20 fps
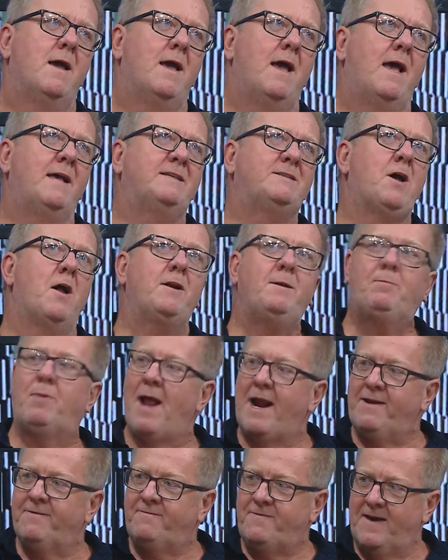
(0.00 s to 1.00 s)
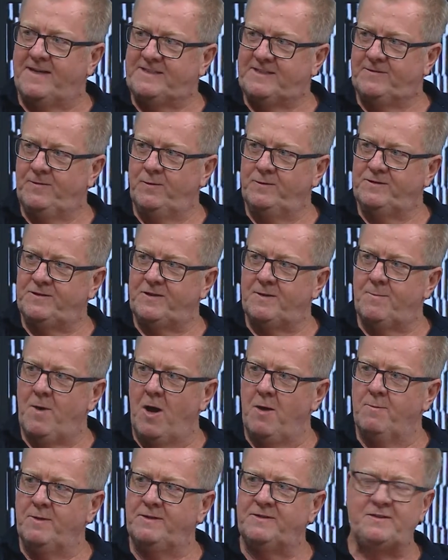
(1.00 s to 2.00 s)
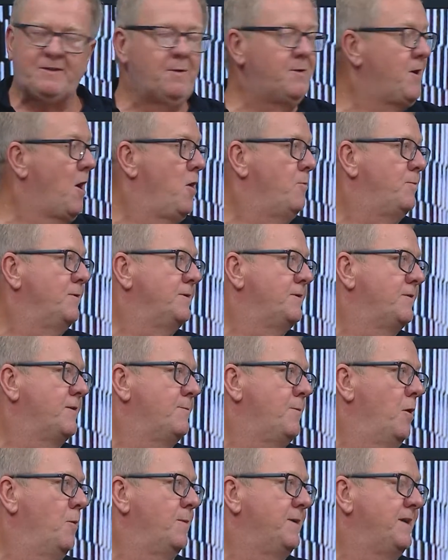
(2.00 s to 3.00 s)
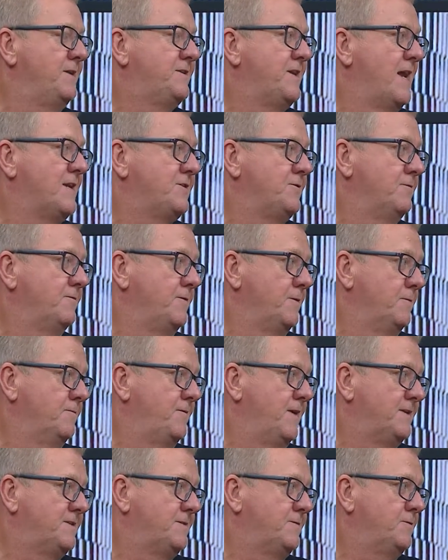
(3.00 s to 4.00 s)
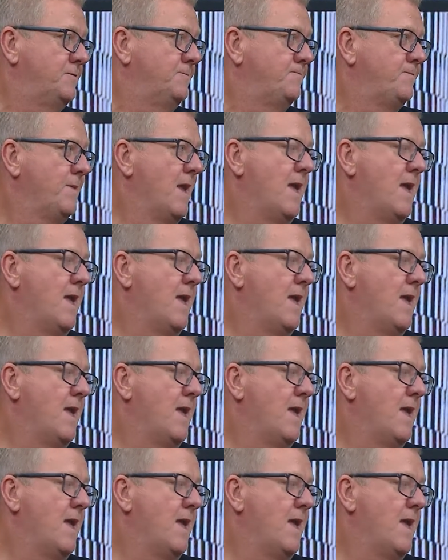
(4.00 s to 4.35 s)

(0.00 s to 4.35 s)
has only played at festivals at the moment, so it opened at the Melbourne International Film Festival.